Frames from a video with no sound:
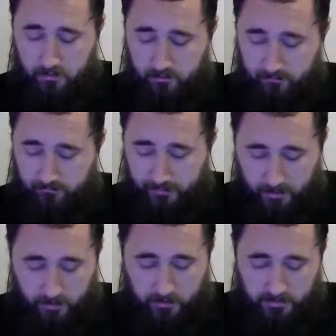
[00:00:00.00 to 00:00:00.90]

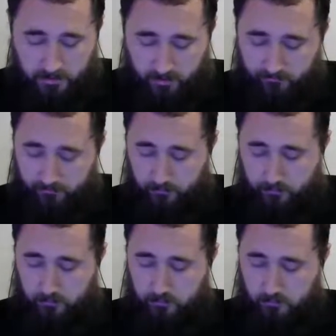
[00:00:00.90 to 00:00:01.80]
very
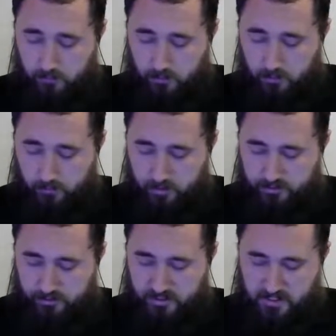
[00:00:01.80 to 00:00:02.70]
careful around
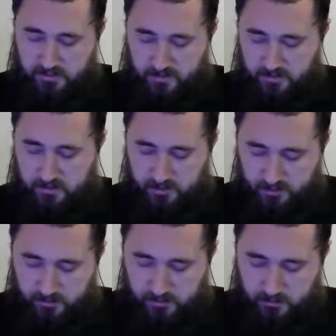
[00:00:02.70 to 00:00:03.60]
your text
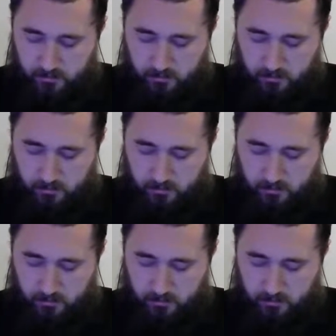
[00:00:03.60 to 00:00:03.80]
messages.